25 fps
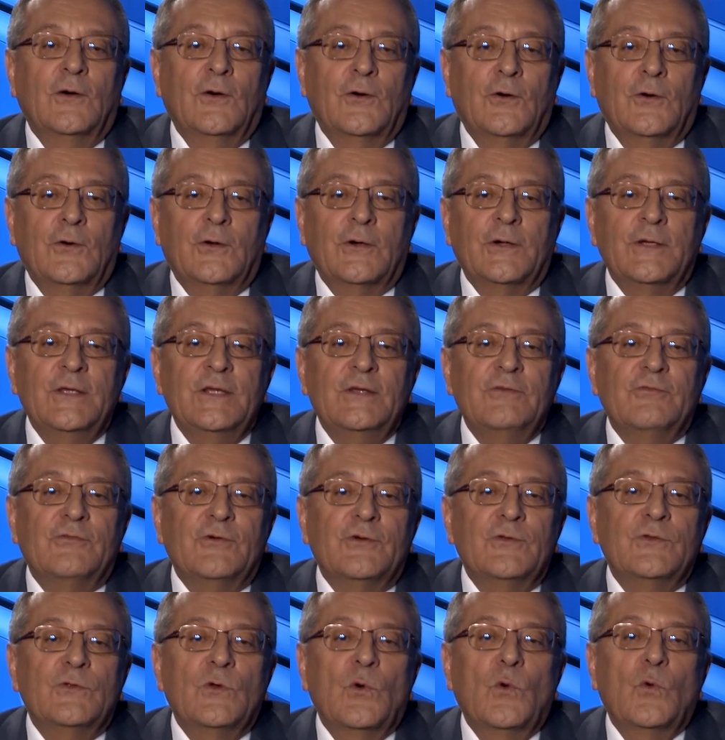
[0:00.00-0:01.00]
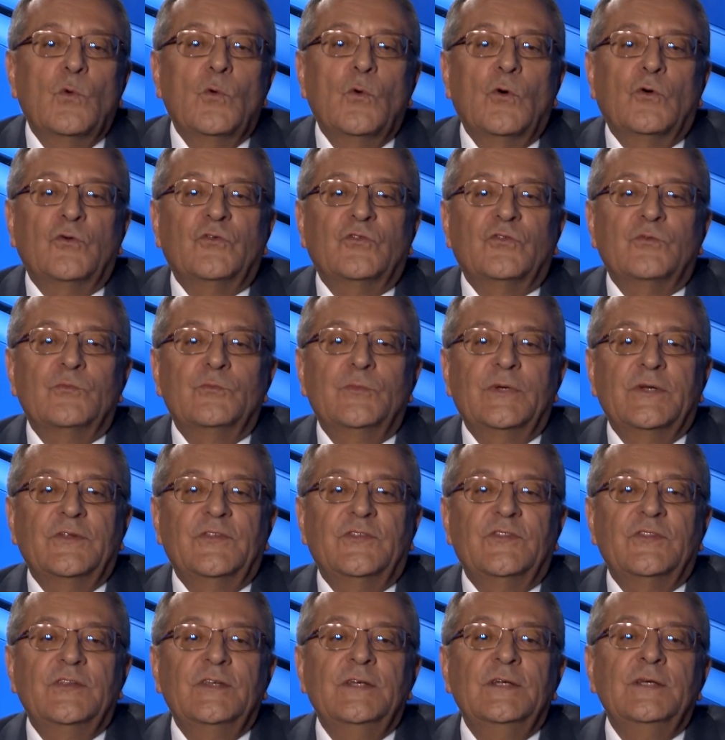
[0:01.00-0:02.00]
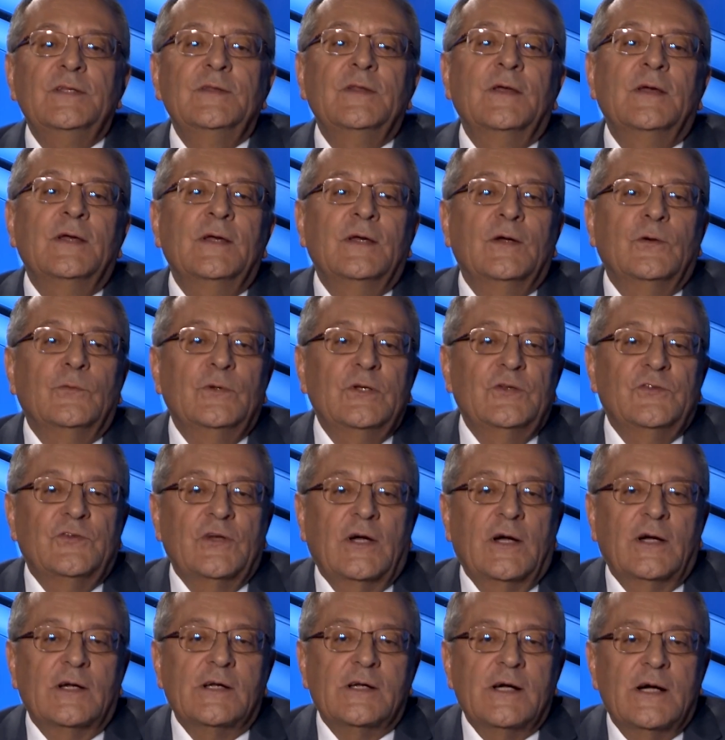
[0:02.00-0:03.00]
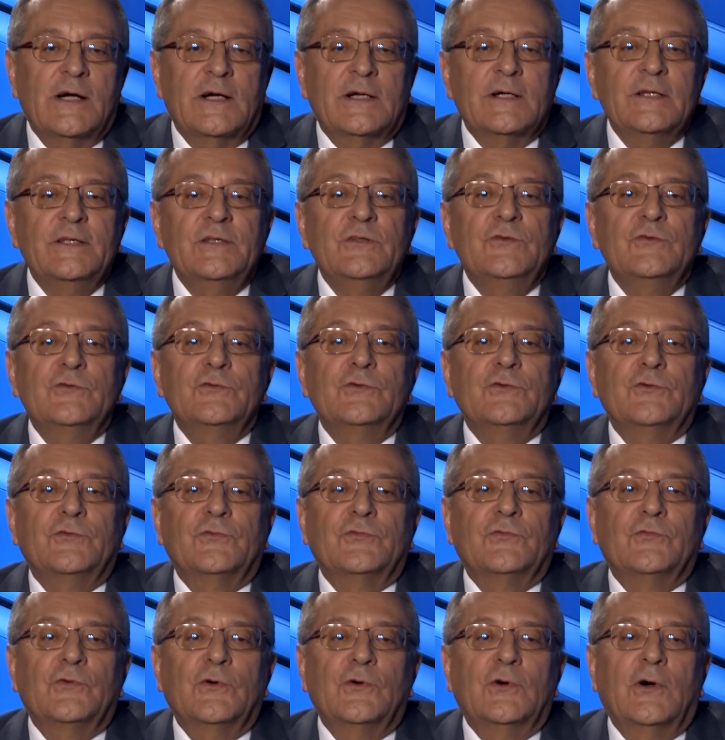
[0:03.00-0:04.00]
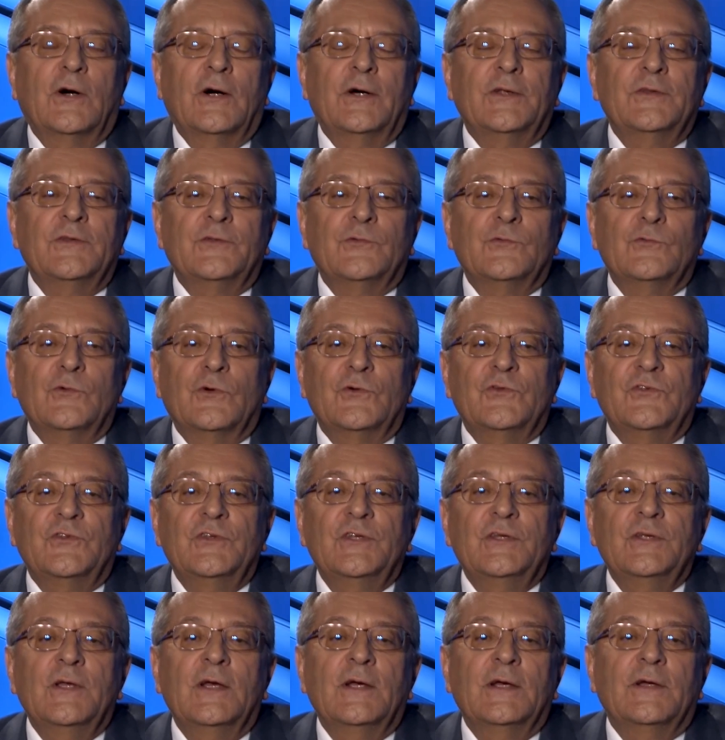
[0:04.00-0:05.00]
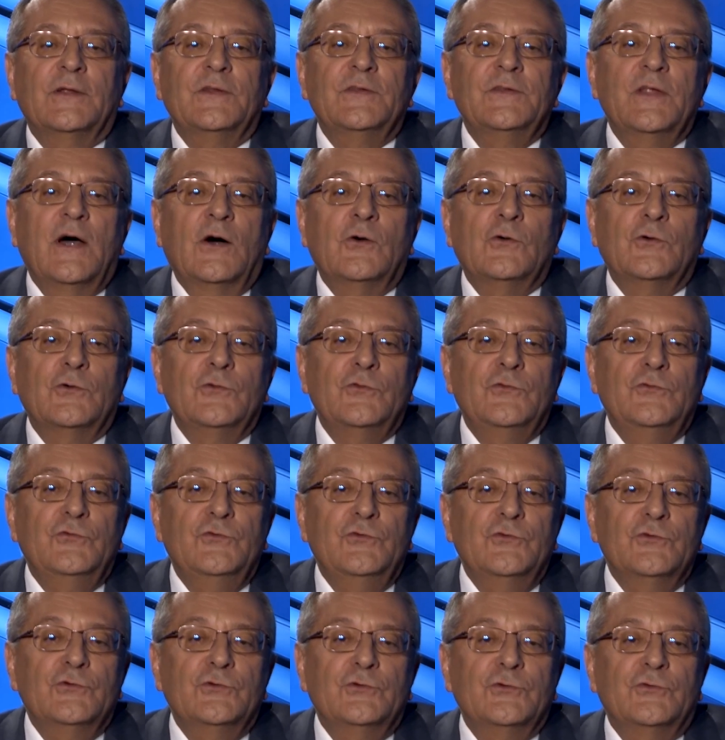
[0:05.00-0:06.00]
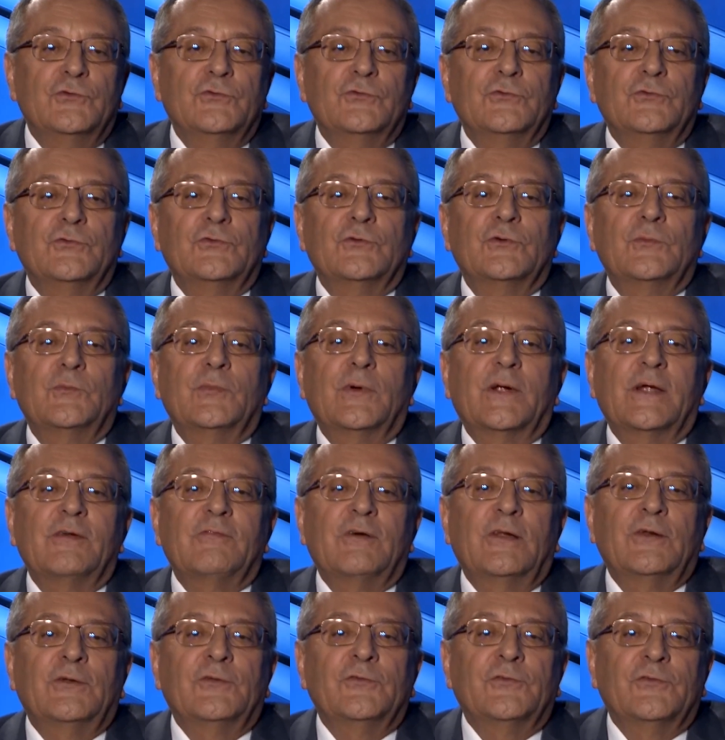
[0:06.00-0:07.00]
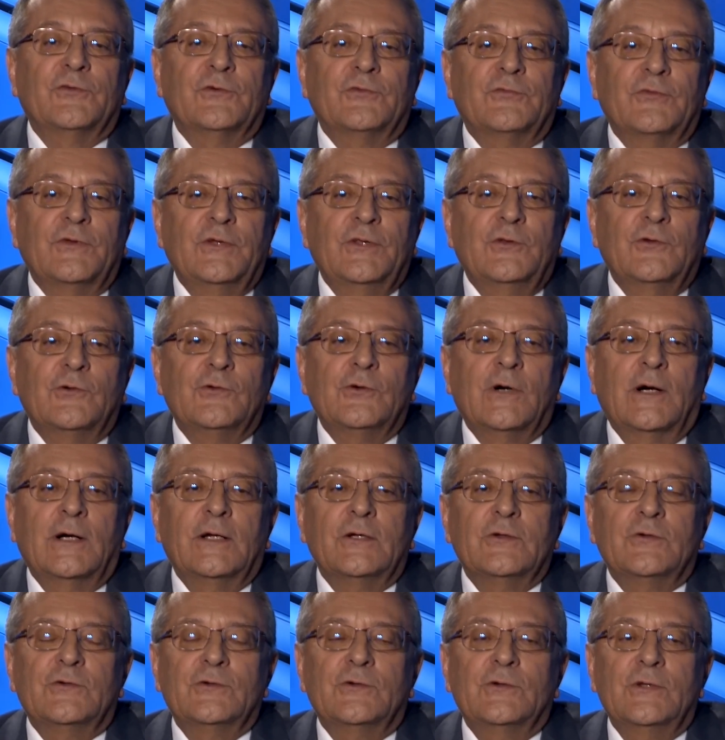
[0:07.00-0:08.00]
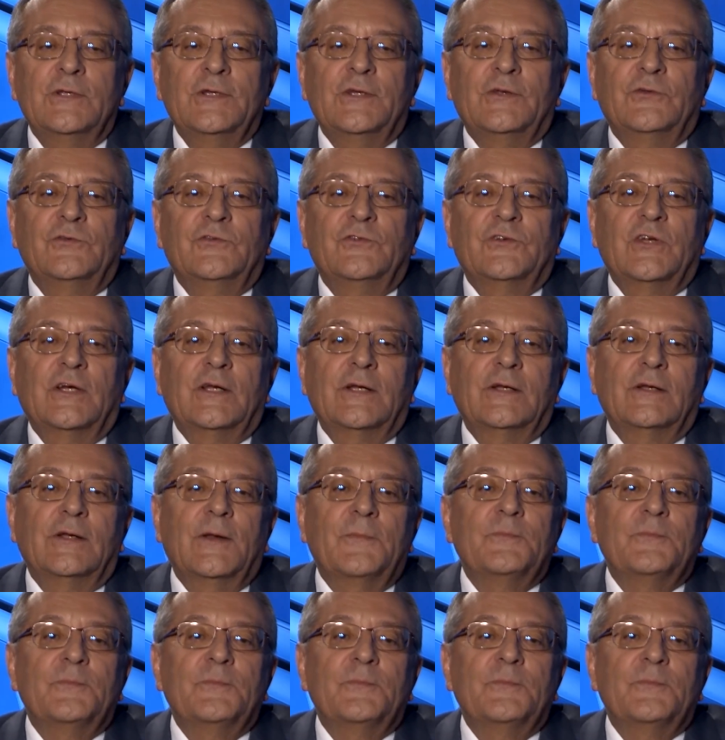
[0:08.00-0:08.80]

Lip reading: or even wash basins, which are rarely used for hand washing now due to the prevalence of hydroalcoholic gel.